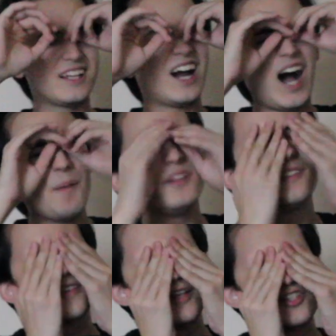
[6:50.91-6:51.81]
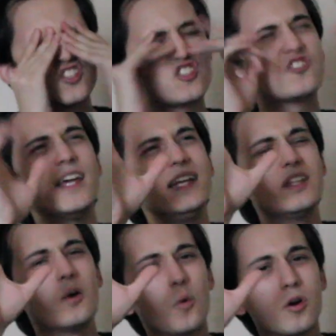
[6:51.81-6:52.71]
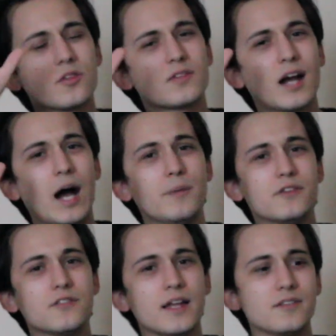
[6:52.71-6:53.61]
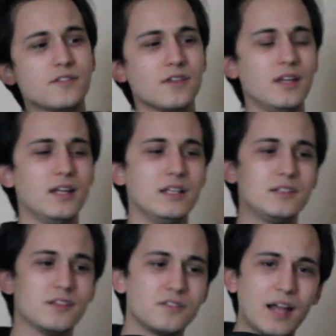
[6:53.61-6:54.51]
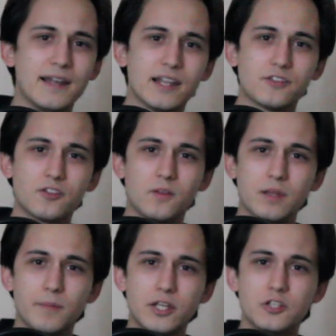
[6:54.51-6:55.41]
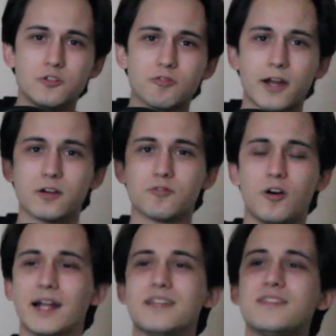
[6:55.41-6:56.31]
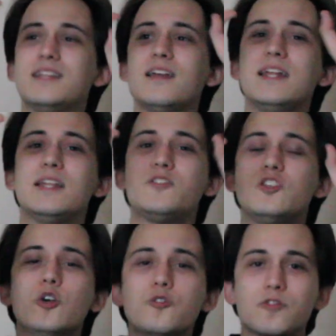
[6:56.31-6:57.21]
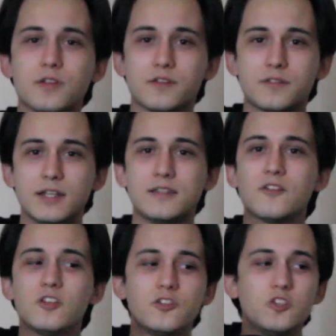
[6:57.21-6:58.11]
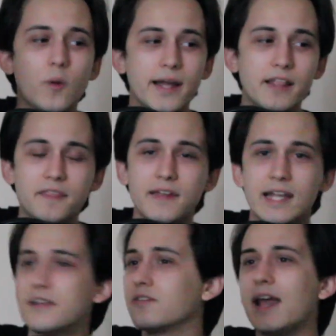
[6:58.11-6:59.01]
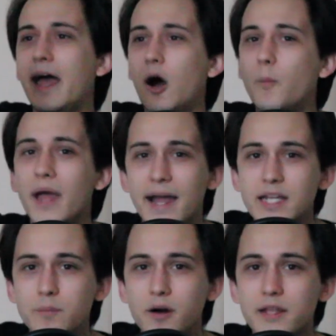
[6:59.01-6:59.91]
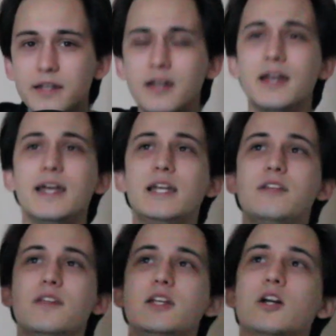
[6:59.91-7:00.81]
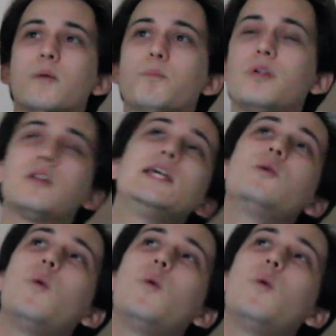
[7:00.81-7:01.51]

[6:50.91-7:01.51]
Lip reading: common sense, just saying the words common sense does not necessarily make you right or wrong. It's useless. It doesn't do anything. It doesn't help anybody. It is a complete